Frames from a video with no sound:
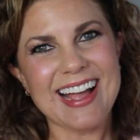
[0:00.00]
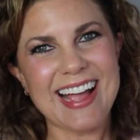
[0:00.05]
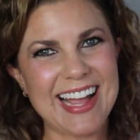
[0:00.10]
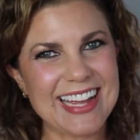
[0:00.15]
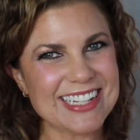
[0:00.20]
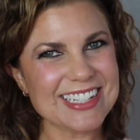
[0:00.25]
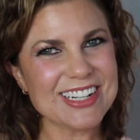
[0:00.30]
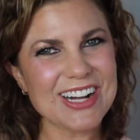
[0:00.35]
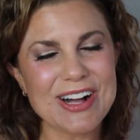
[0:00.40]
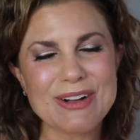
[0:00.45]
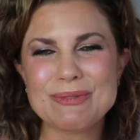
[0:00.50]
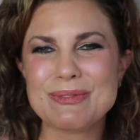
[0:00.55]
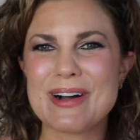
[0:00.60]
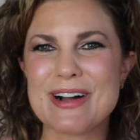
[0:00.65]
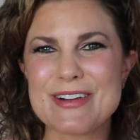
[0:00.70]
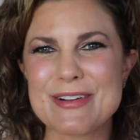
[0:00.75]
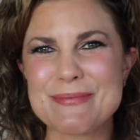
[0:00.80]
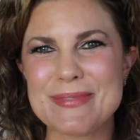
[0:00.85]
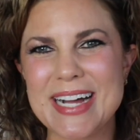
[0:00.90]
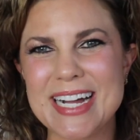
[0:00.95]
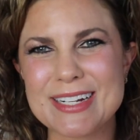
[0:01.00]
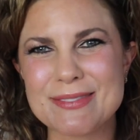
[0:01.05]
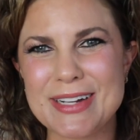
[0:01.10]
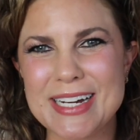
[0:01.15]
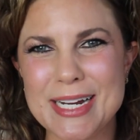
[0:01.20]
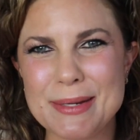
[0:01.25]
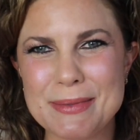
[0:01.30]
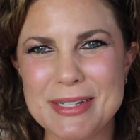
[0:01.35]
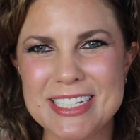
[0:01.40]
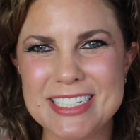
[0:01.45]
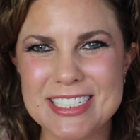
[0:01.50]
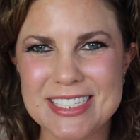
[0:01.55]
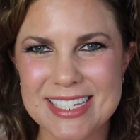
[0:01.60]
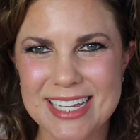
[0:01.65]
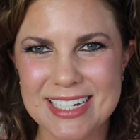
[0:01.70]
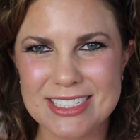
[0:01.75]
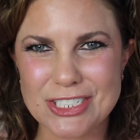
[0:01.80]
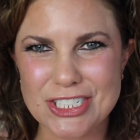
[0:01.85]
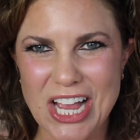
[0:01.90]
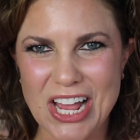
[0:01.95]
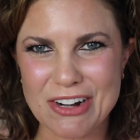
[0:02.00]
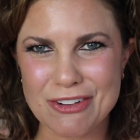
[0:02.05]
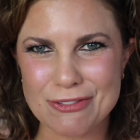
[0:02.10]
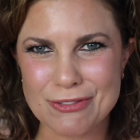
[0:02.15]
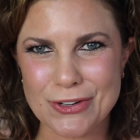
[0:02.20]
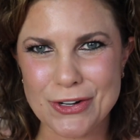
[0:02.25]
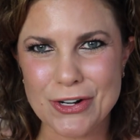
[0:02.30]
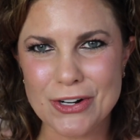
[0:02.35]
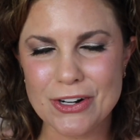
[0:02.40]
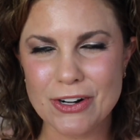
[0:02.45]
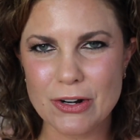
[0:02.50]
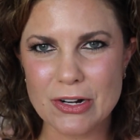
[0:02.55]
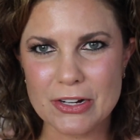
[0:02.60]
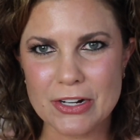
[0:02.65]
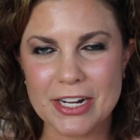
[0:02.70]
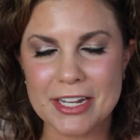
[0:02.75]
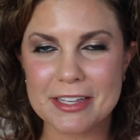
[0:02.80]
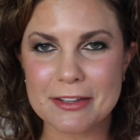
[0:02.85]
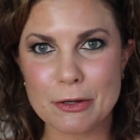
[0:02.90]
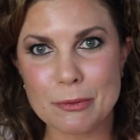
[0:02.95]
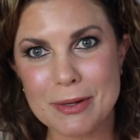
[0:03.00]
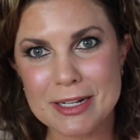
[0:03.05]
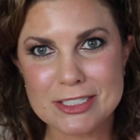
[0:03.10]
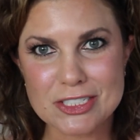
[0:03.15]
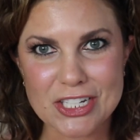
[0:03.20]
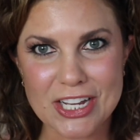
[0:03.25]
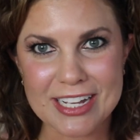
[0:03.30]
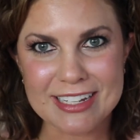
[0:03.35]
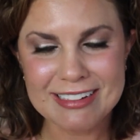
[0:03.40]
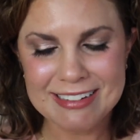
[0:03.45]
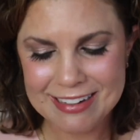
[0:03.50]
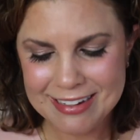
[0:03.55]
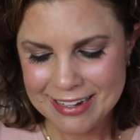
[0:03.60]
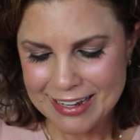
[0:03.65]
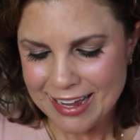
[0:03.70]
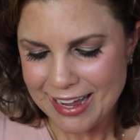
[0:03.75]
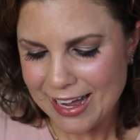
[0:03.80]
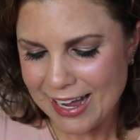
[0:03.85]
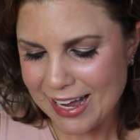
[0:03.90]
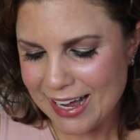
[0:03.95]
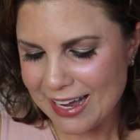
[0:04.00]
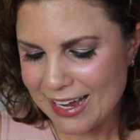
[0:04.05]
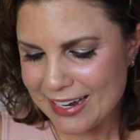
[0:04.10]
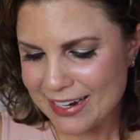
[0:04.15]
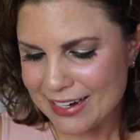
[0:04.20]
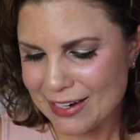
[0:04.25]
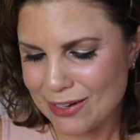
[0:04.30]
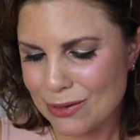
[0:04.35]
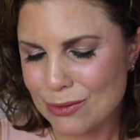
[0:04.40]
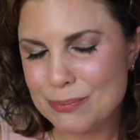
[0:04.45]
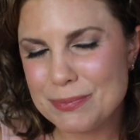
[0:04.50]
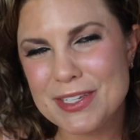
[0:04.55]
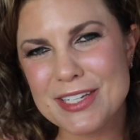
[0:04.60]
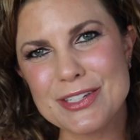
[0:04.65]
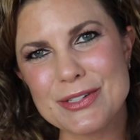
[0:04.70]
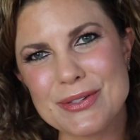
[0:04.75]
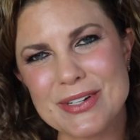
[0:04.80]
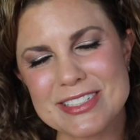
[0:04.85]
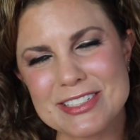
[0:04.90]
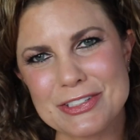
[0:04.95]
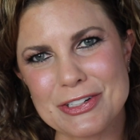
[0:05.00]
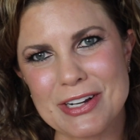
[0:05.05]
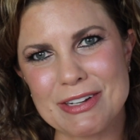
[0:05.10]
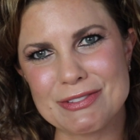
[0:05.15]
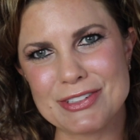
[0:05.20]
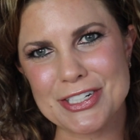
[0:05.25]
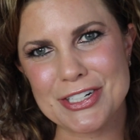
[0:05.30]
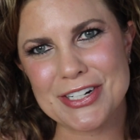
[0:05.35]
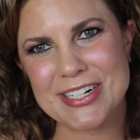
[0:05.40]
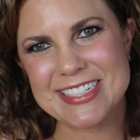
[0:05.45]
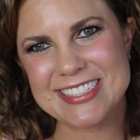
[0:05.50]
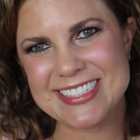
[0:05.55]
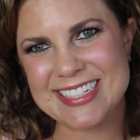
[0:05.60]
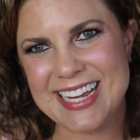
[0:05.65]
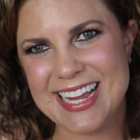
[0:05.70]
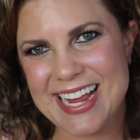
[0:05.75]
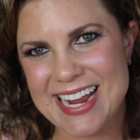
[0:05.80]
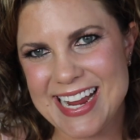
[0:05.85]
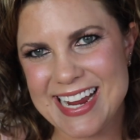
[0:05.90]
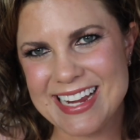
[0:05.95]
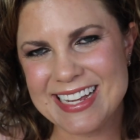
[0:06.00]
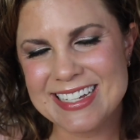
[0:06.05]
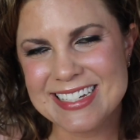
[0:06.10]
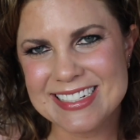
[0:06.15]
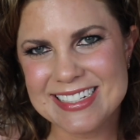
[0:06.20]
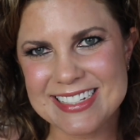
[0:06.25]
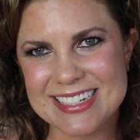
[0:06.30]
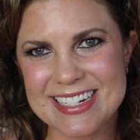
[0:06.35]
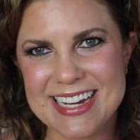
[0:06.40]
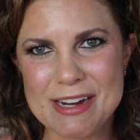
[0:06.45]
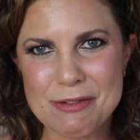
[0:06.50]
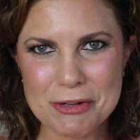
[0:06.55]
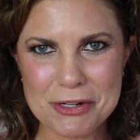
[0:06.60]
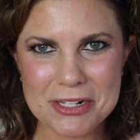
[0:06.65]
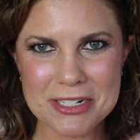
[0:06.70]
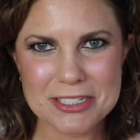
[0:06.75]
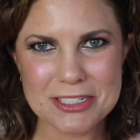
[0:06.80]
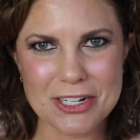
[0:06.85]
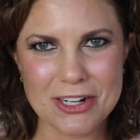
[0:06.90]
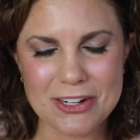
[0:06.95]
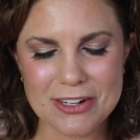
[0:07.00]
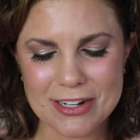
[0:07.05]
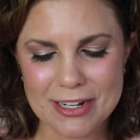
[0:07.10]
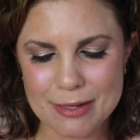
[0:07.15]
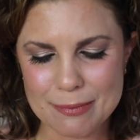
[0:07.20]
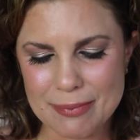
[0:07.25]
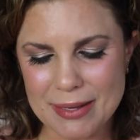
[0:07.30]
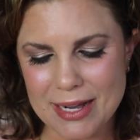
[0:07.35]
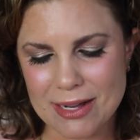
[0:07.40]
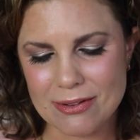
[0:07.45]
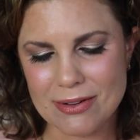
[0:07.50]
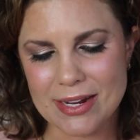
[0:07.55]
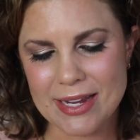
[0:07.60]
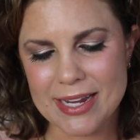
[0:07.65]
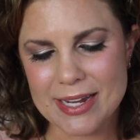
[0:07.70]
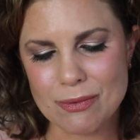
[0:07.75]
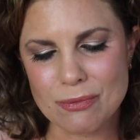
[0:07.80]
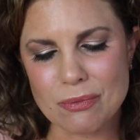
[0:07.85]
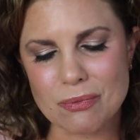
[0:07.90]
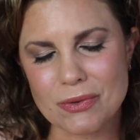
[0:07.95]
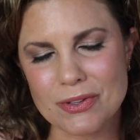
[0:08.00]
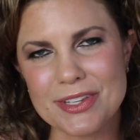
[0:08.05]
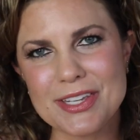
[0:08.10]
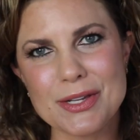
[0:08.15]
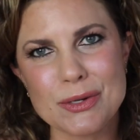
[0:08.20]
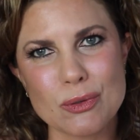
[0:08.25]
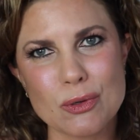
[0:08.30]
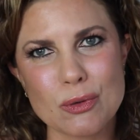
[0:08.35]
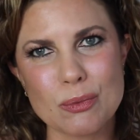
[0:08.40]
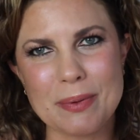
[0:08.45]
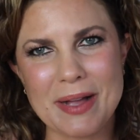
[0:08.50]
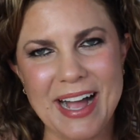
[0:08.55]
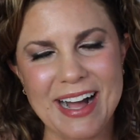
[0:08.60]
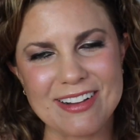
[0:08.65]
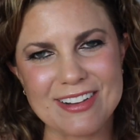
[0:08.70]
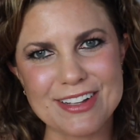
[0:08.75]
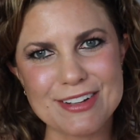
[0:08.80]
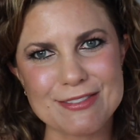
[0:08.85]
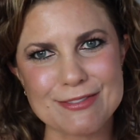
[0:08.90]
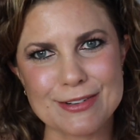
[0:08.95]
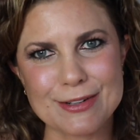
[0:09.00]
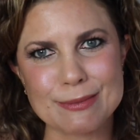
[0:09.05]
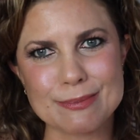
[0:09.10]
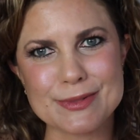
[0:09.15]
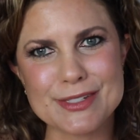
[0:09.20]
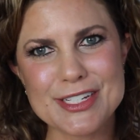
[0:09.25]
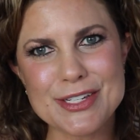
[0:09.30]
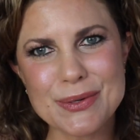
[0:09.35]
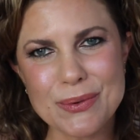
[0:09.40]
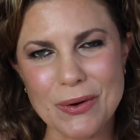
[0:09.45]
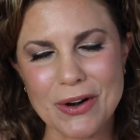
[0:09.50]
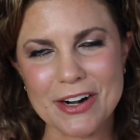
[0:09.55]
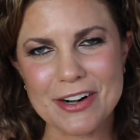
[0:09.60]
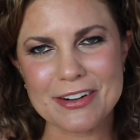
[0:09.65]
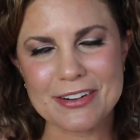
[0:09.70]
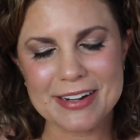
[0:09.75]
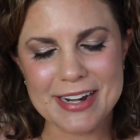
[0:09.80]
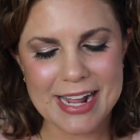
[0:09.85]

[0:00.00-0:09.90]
Hey y'all, welcome back. My name is Jennifer, or I go by Jen. I hope that you guys are having a great day. Today we're going to talk about a really cool palette from Dior.